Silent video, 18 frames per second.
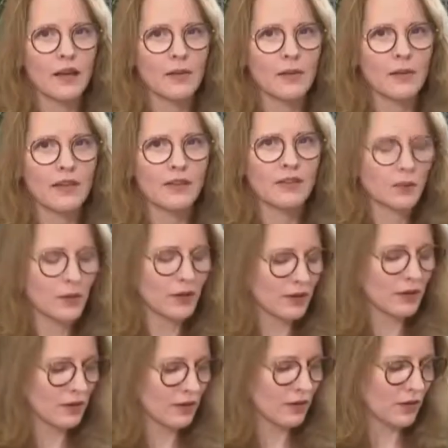I just
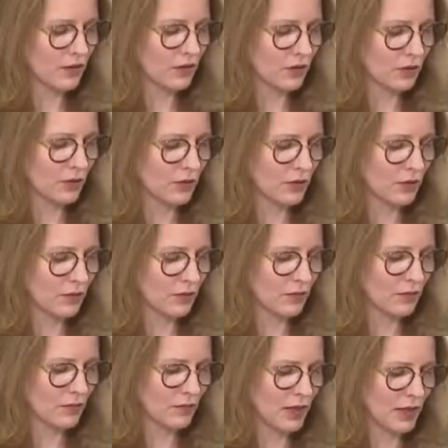wanted to
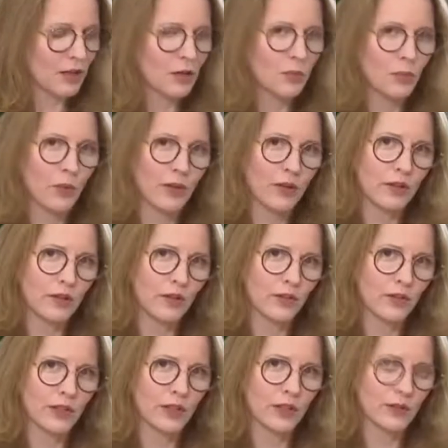make a point
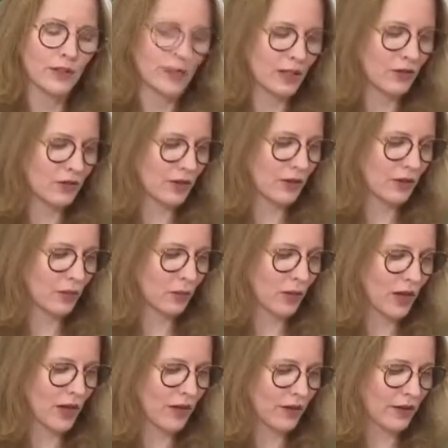of clarification as
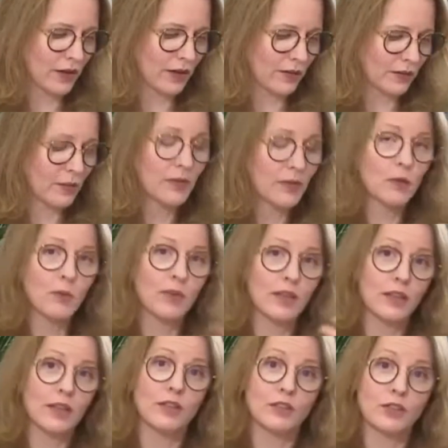well. Something we
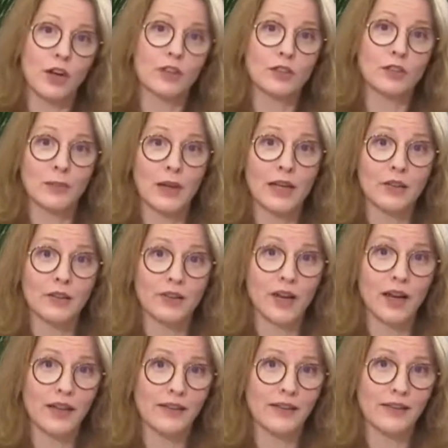hear Dr. Mike
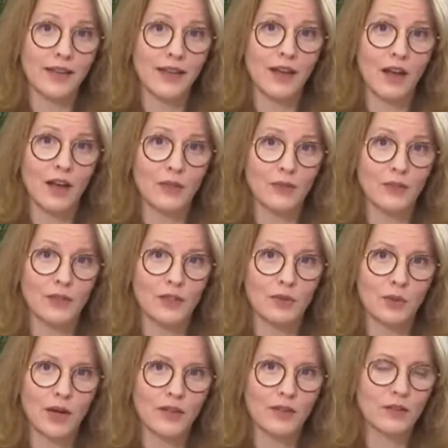Ryan say often
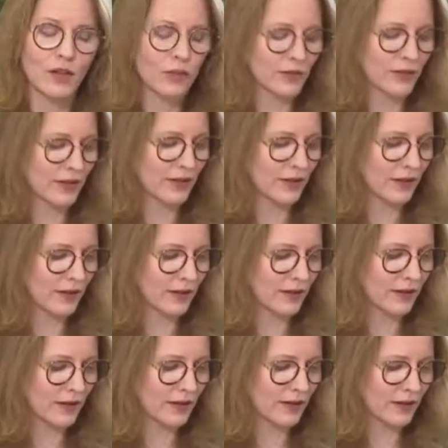in press
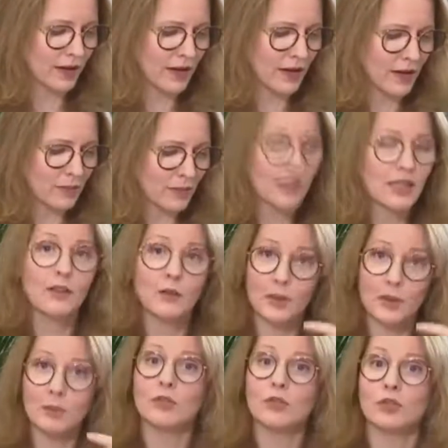conferences is, because
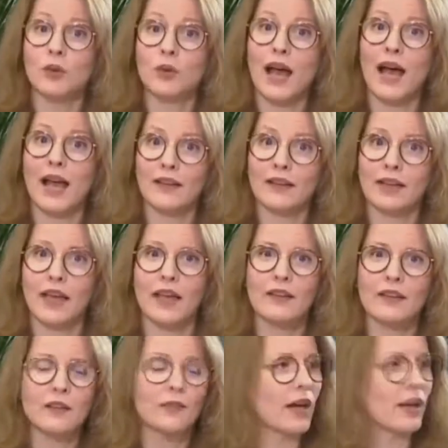people do ask,
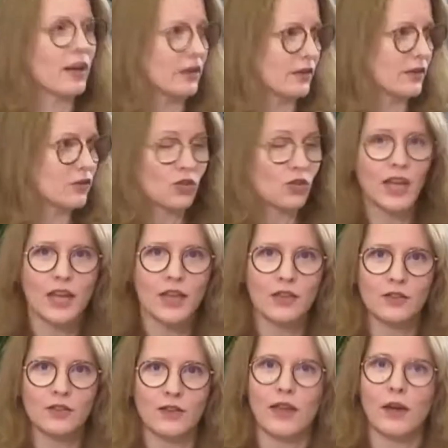has the virus
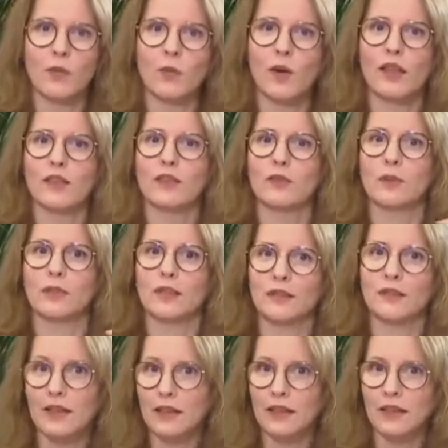changed? Is that why there's been
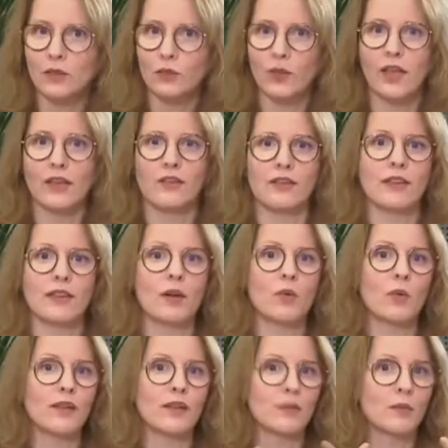a second wave? Is that
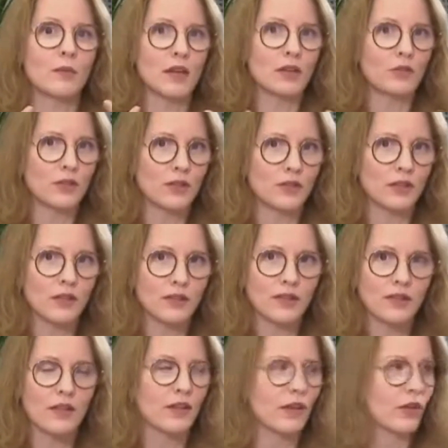why some countries are
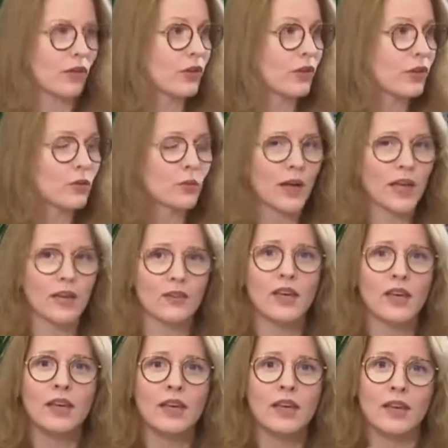seeing a third wave?
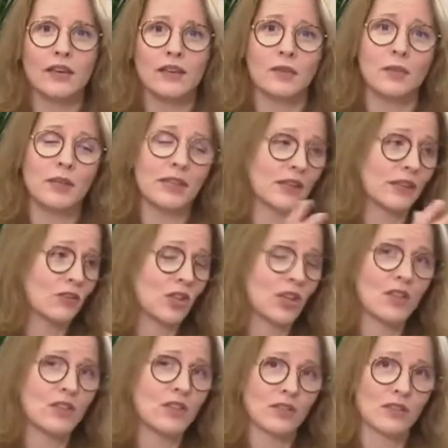Is it because
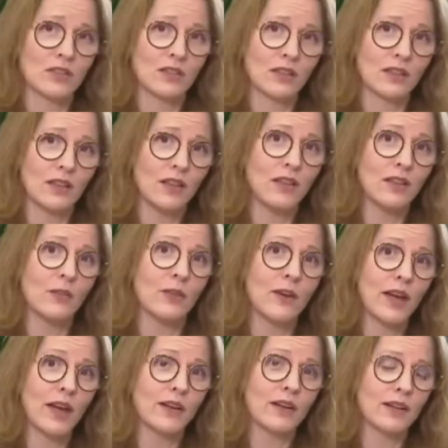changes in the
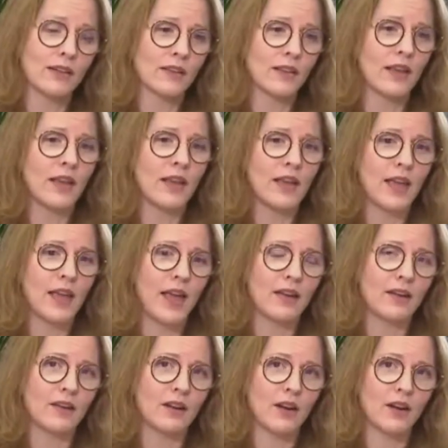virus?
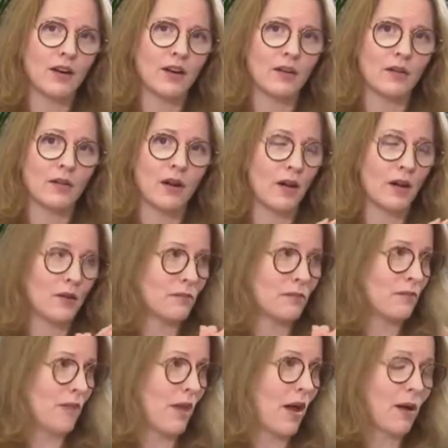And
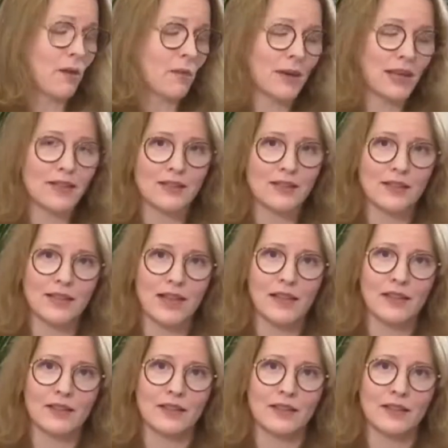our best
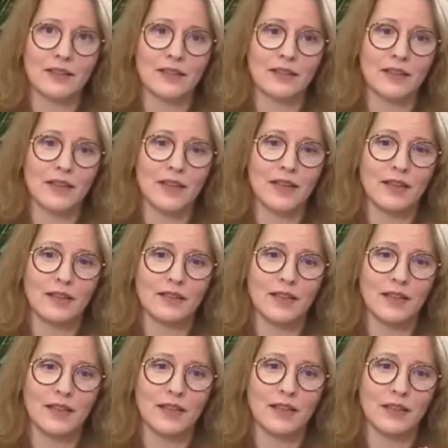analysis is
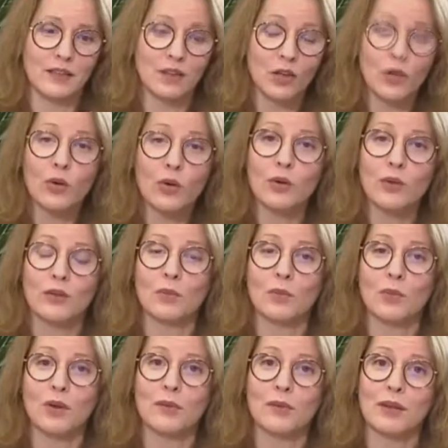that no, it's
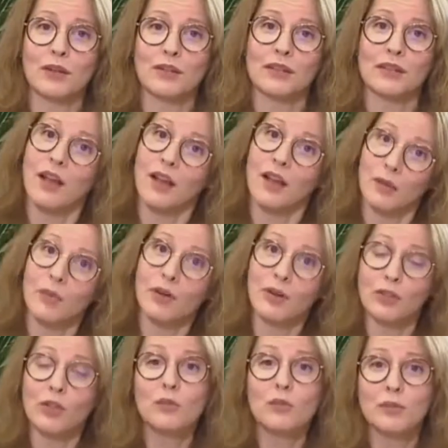more
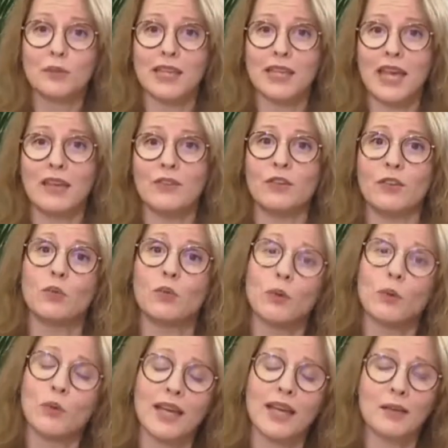about human behavior,
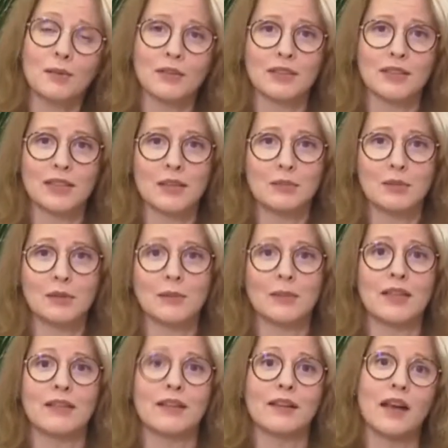what we're able to
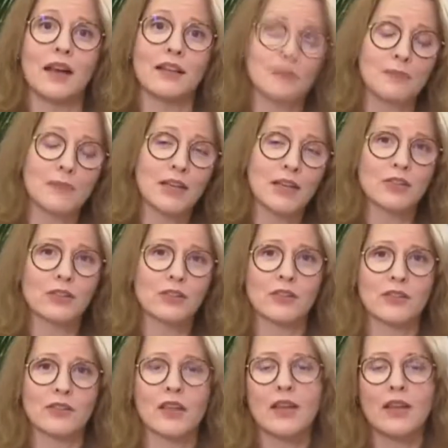implement, the kind of
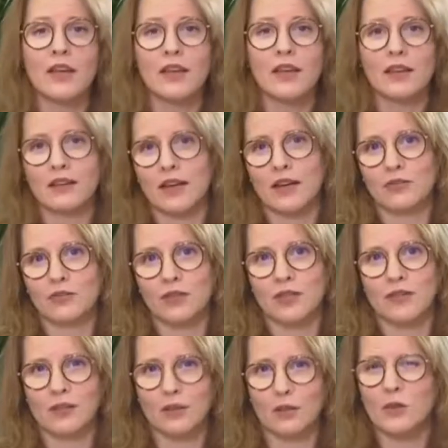measures that
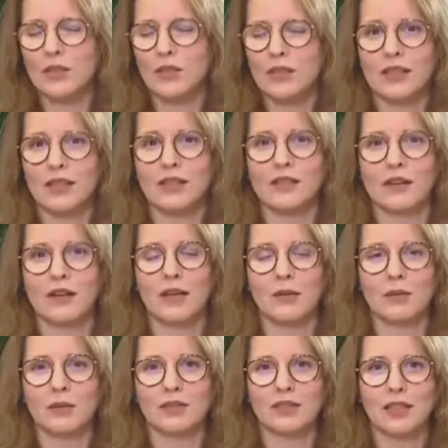countries and communities are
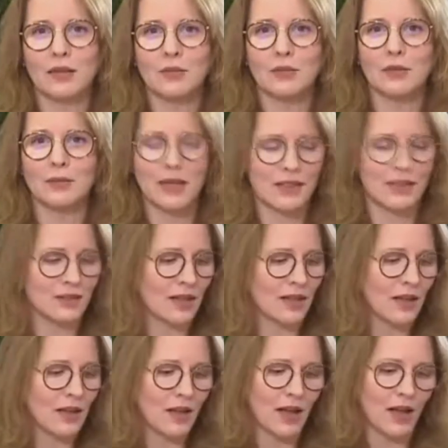able to implement,
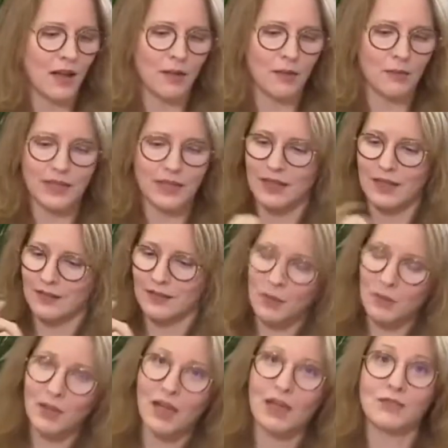because
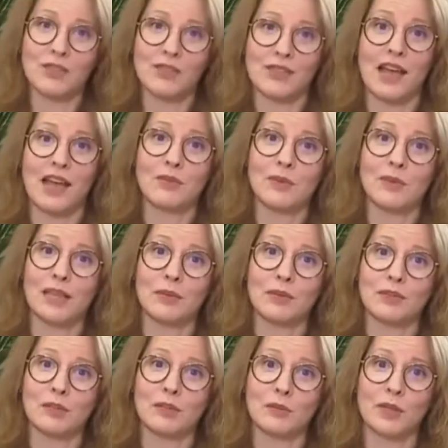some countries have been
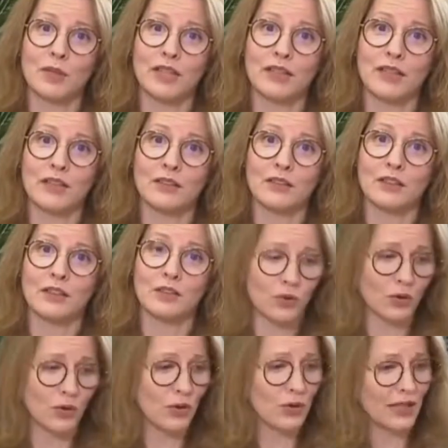able to bring it under
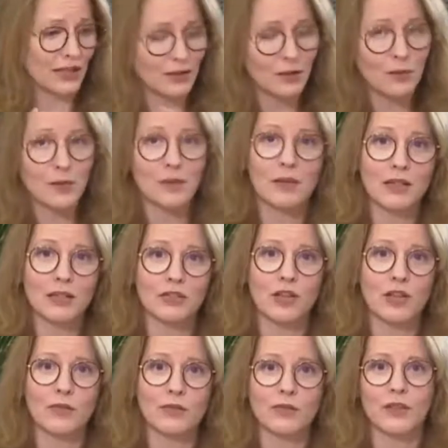control and it's been much
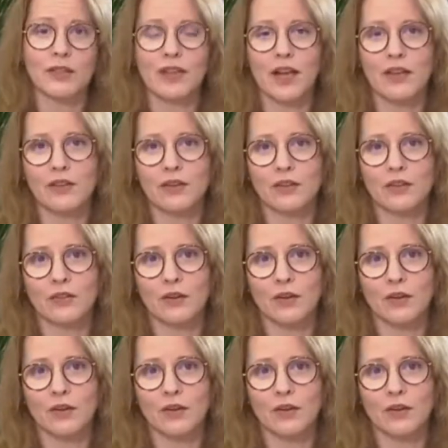tougher in others.